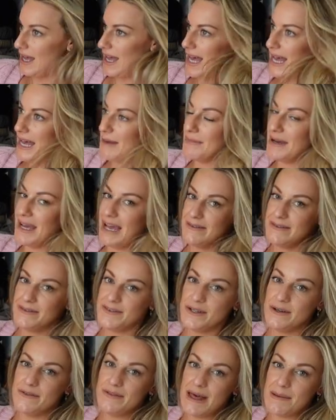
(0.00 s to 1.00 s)
Um, I have a
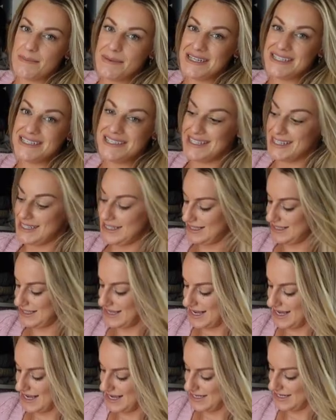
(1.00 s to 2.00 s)
few of their pieces
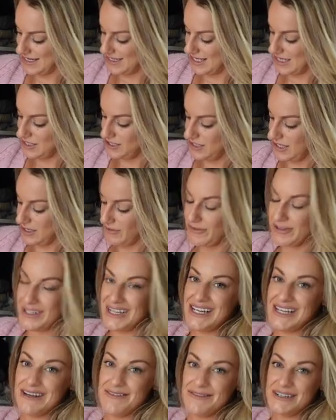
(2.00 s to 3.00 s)
and they're just like really
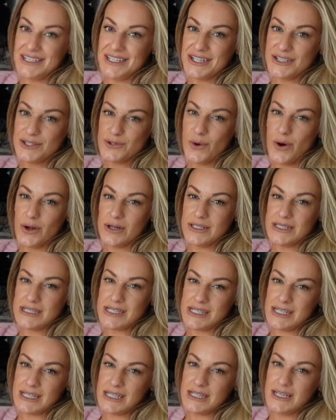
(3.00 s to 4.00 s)
lovely, good
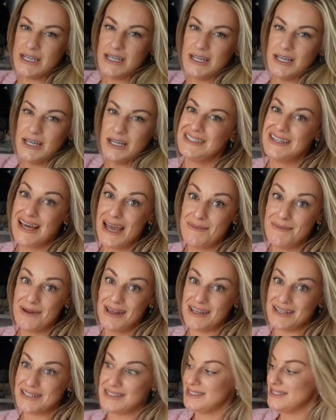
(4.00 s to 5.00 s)
quality,
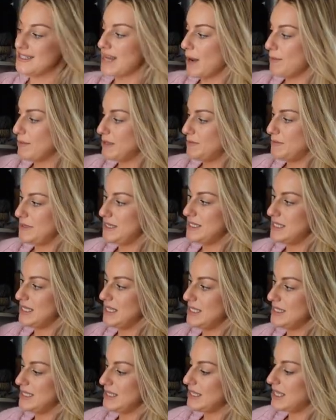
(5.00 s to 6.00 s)
timeless, timeless
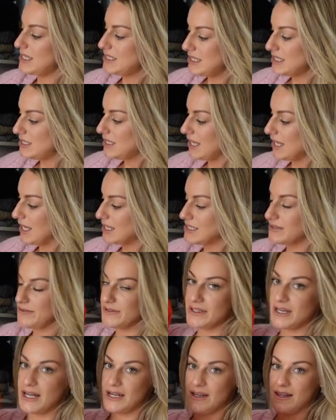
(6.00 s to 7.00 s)
pieces. This is like a
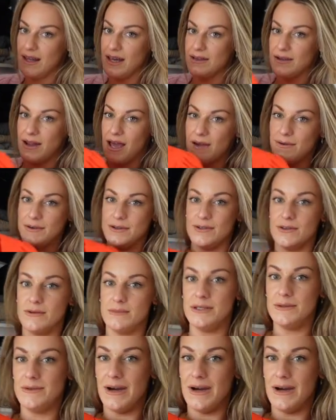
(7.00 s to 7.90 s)
different colour that I, I would normally